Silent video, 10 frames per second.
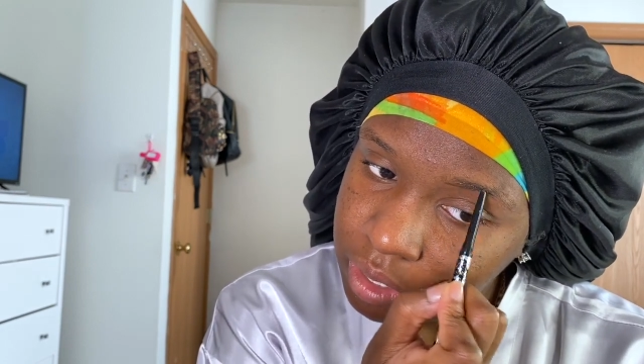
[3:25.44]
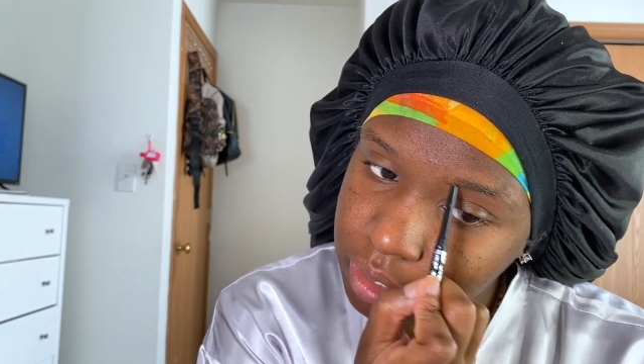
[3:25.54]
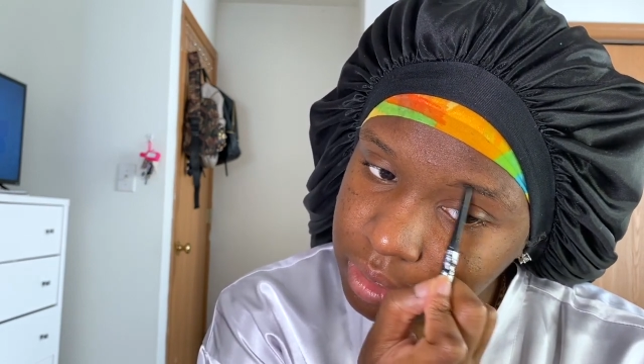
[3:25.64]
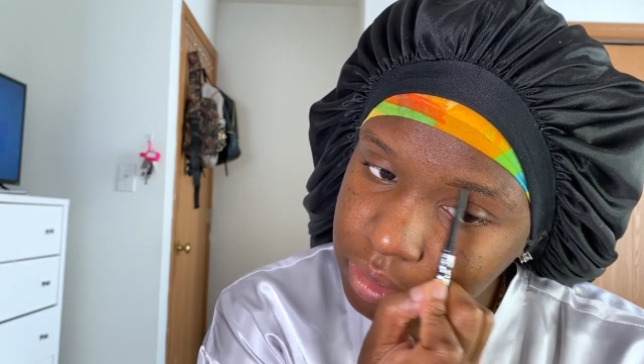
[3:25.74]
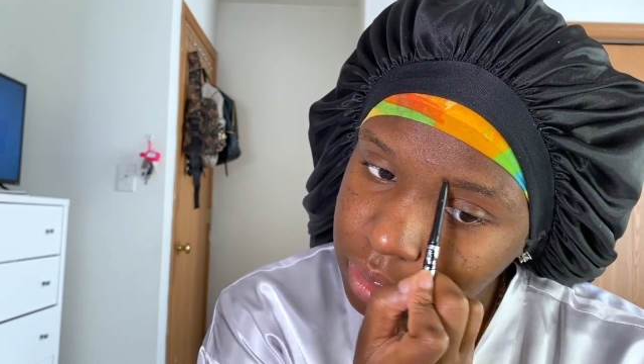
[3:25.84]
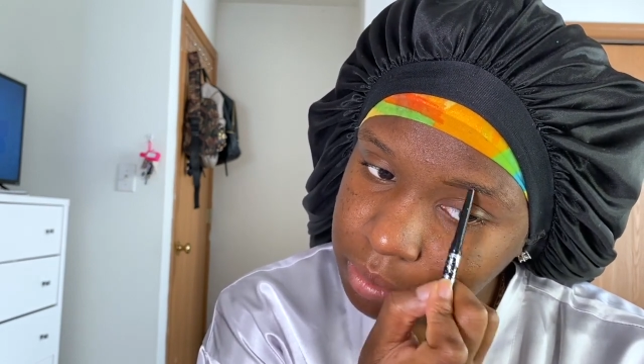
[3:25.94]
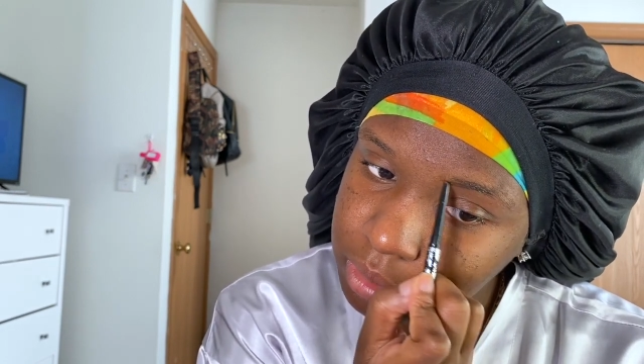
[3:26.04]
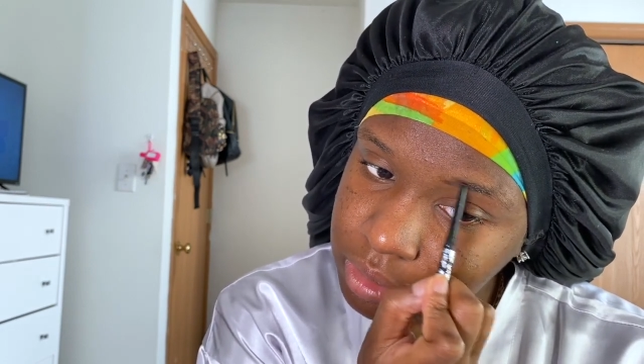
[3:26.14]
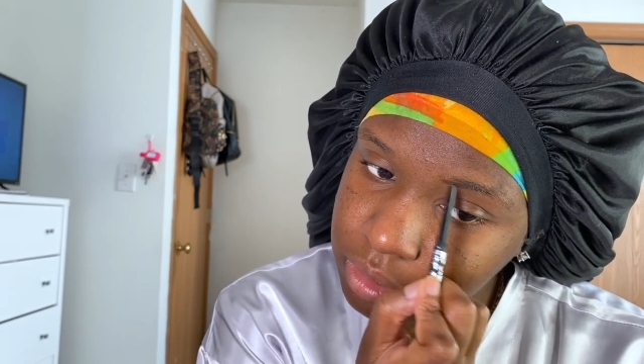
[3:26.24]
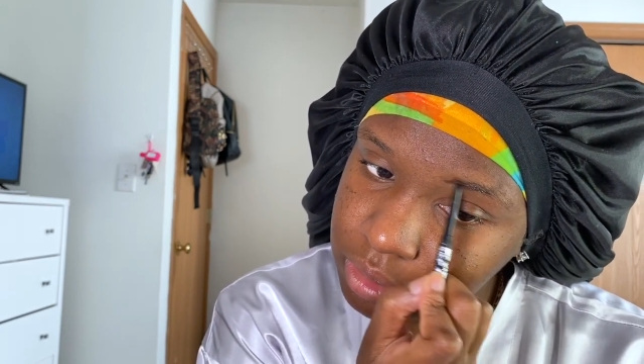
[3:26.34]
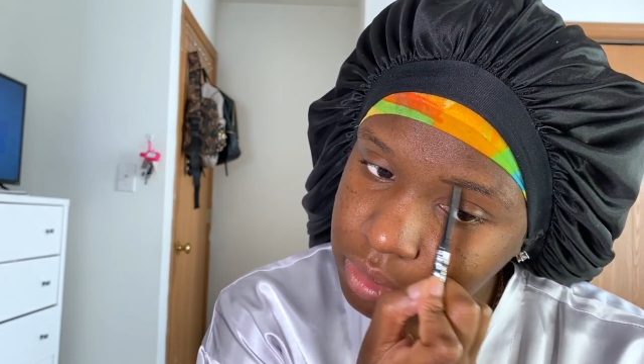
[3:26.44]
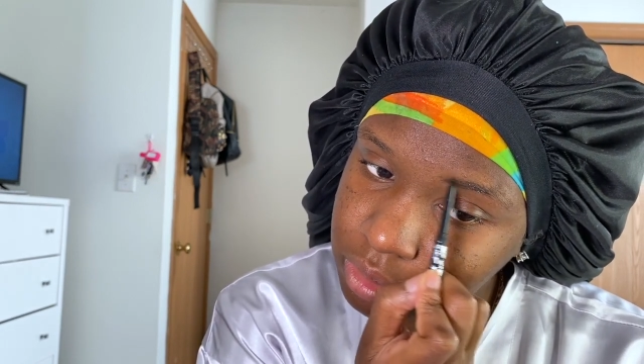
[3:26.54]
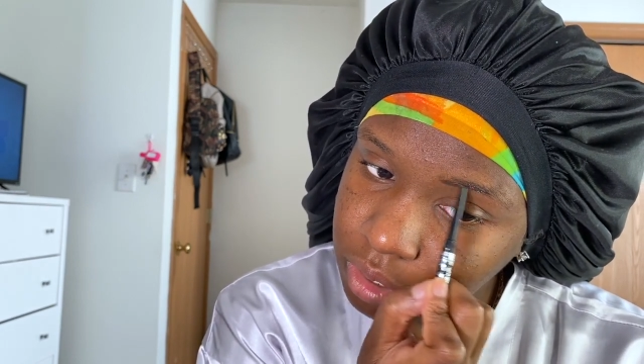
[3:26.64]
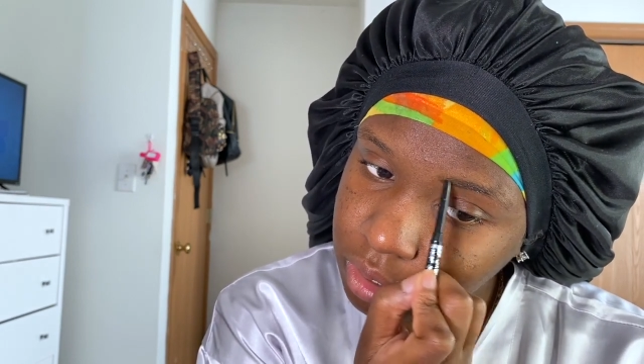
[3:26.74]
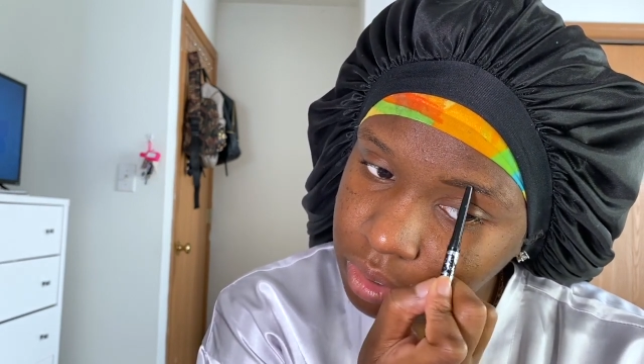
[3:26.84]
So I'm just gonna
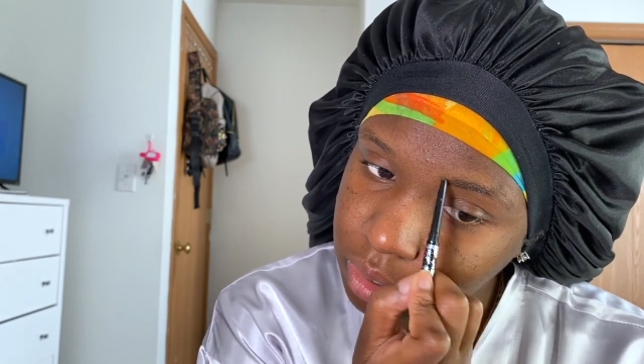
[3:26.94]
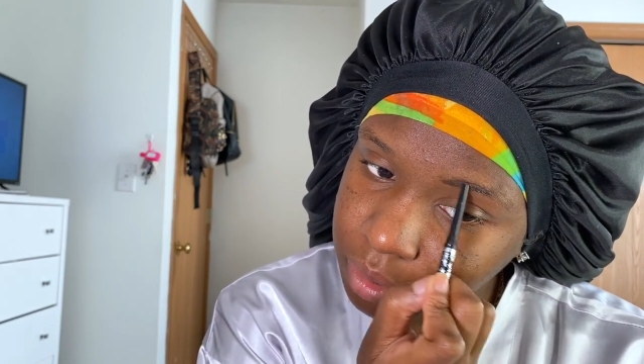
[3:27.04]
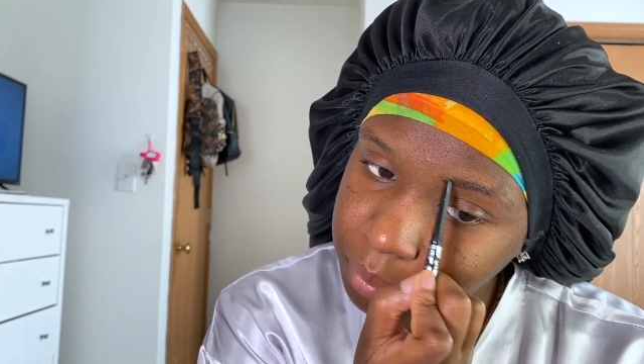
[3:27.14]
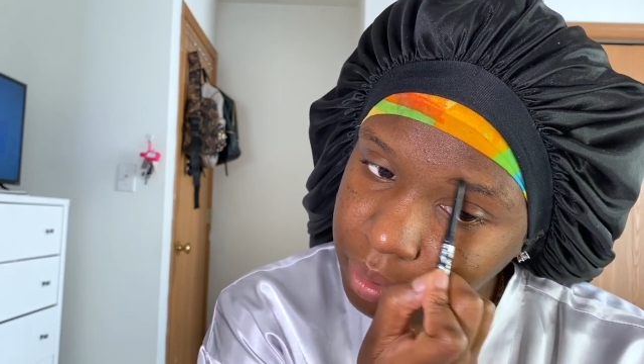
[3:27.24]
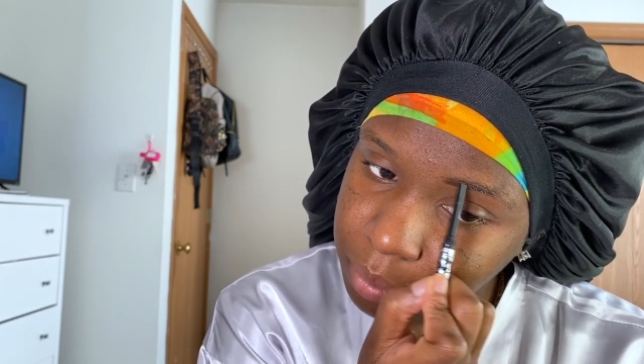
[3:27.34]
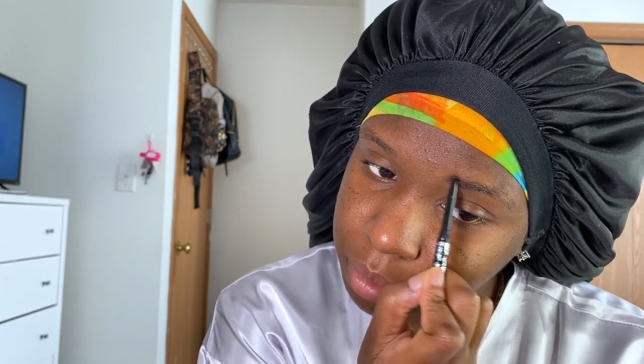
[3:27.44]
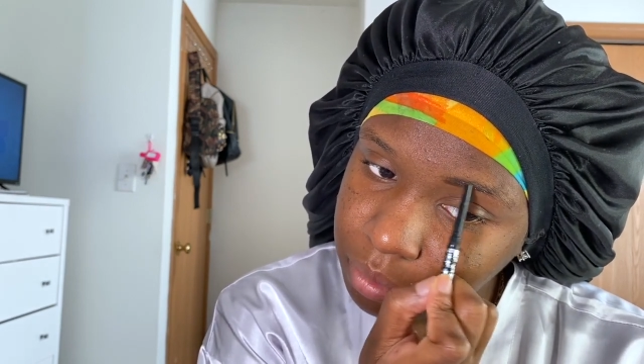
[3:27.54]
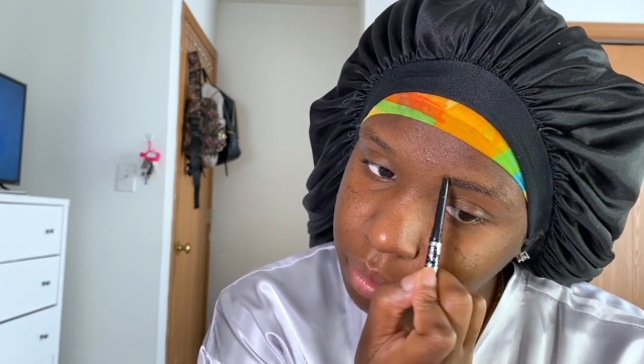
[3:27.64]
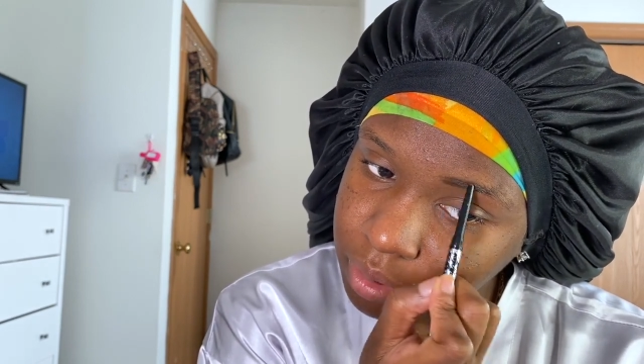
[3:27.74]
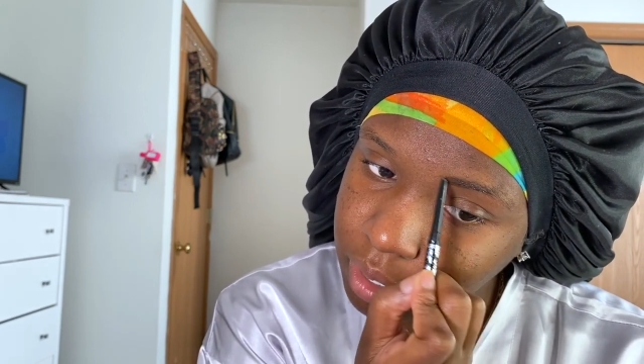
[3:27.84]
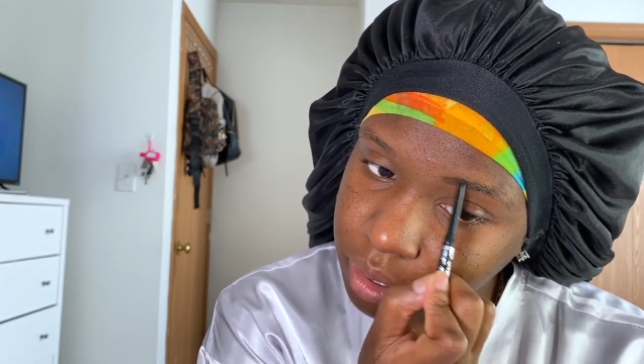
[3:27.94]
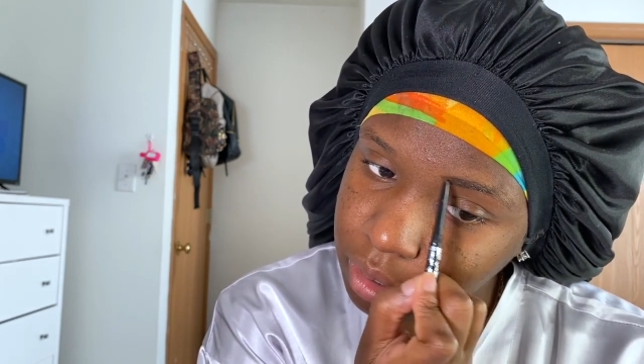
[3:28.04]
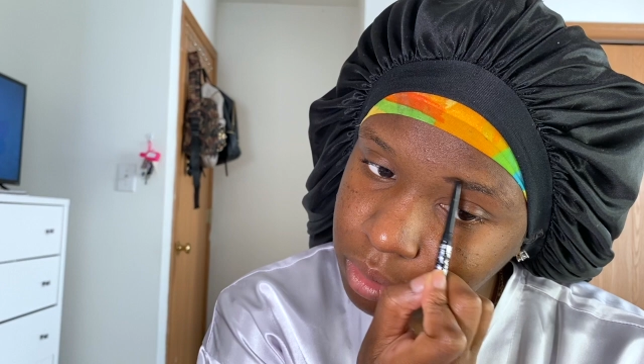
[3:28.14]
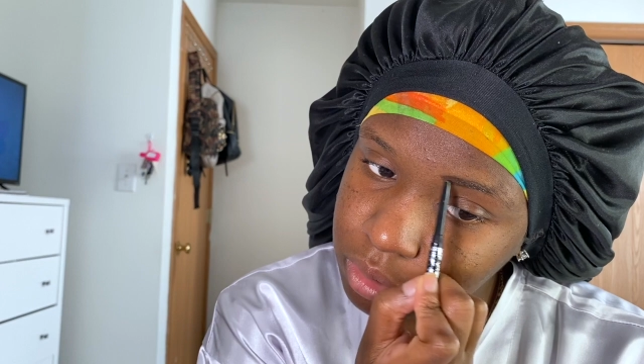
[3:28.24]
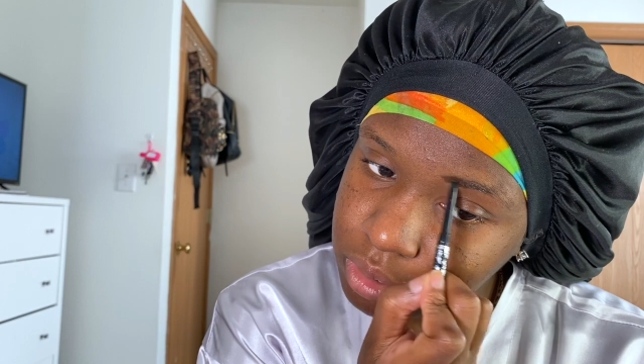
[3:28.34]
draw on my
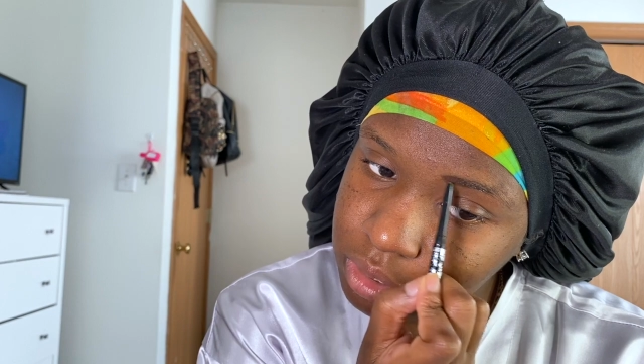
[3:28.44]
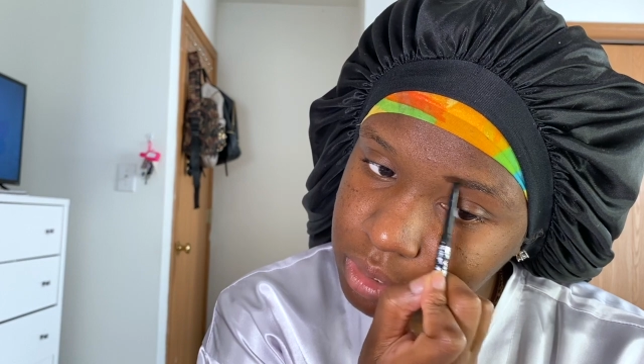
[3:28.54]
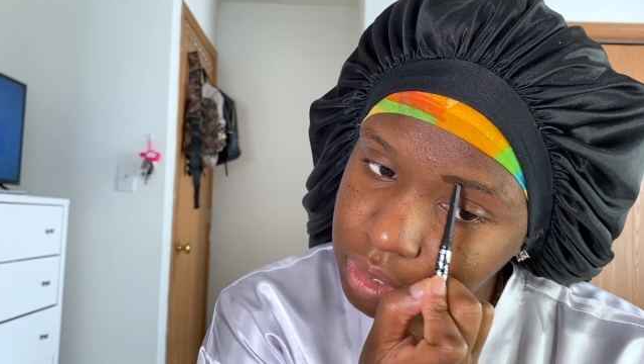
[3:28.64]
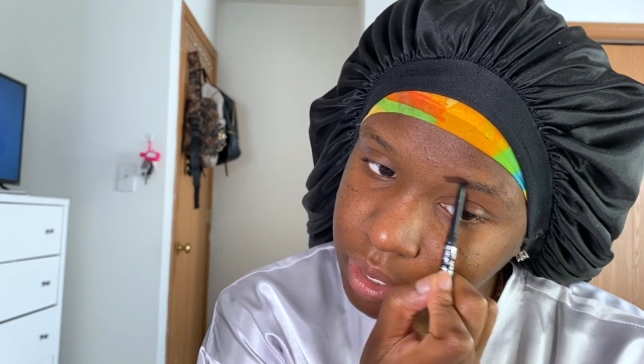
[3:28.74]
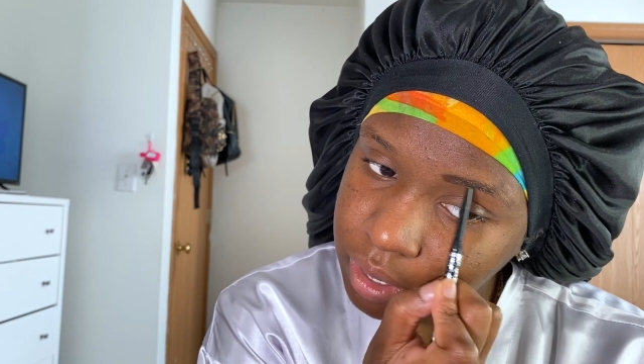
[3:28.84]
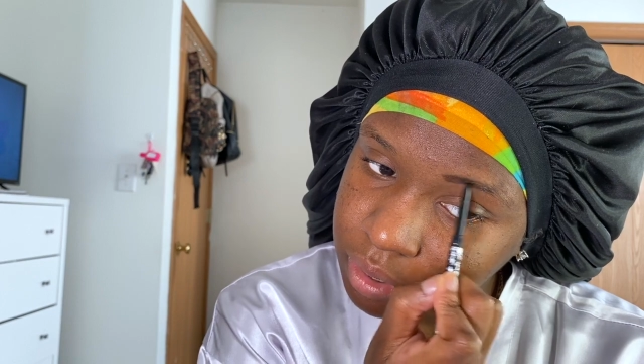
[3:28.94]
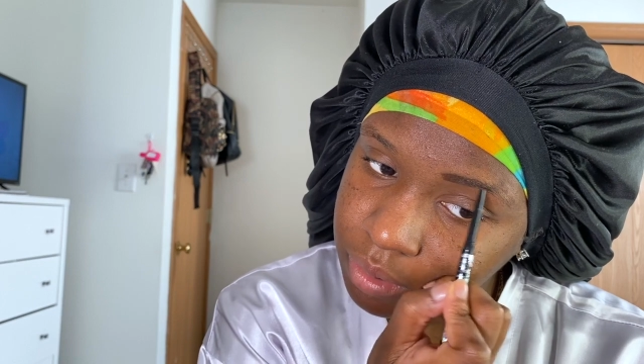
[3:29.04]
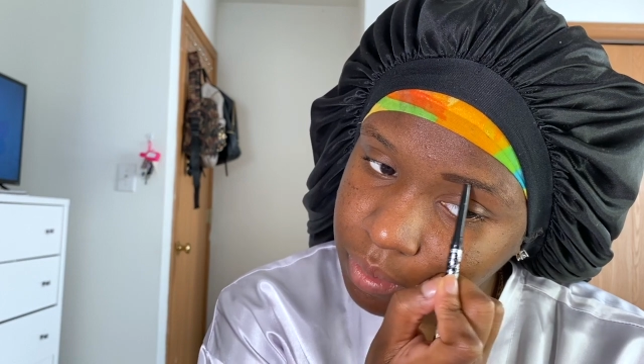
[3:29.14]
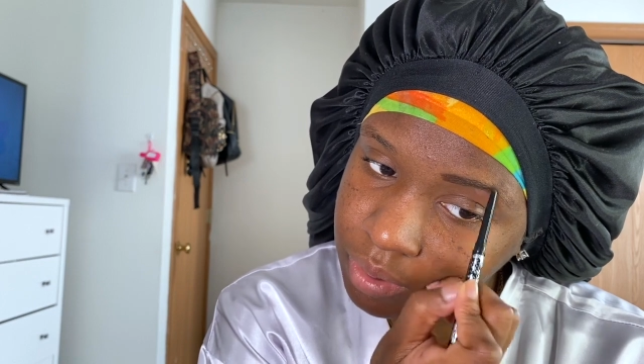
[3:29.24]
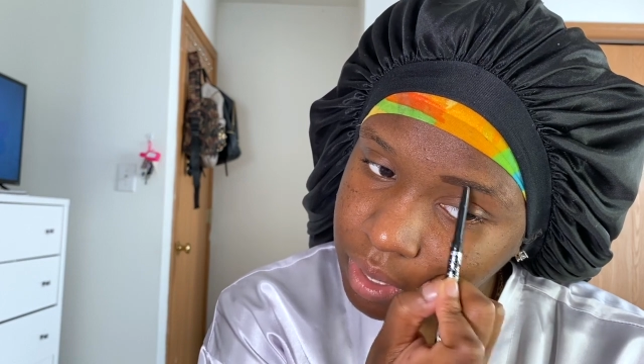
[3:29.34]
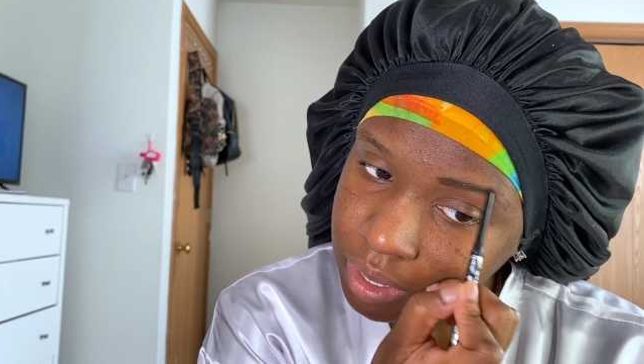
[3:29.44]
brows how